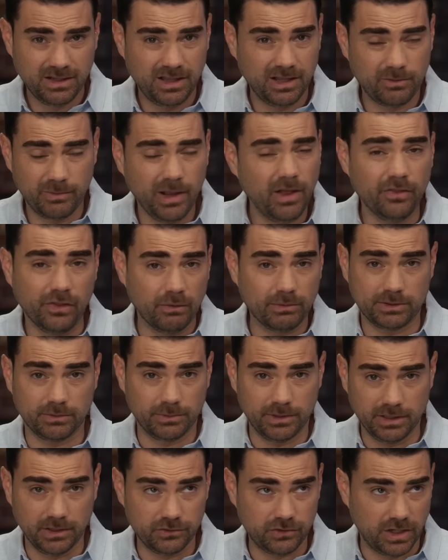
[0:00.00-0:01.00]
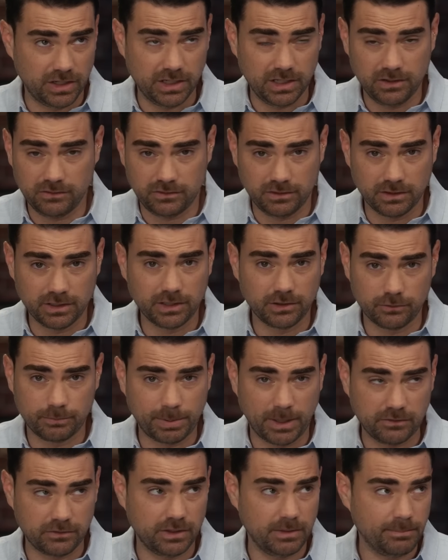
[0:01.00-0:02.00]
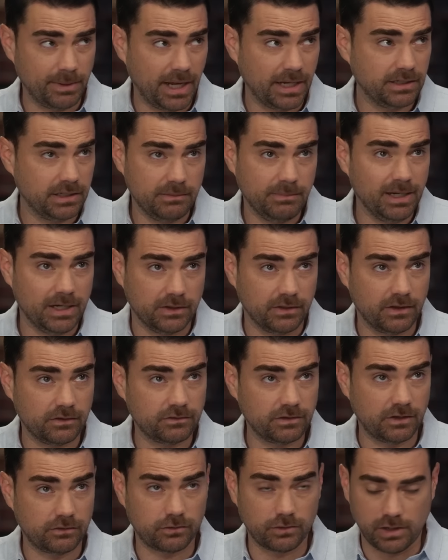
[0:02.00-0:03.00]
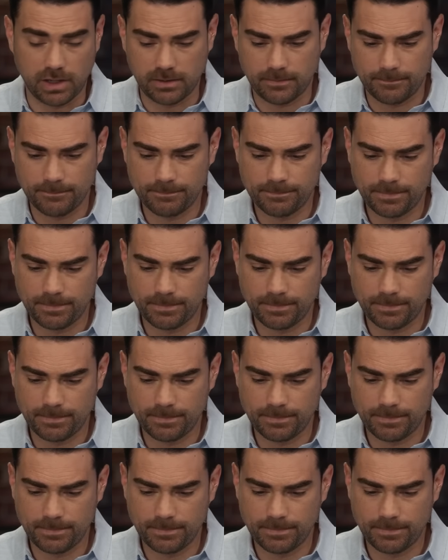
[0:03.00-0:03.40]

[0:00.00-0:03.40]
Like, we all know what the real agenda is here. Here's President Biden admitting this yesterday.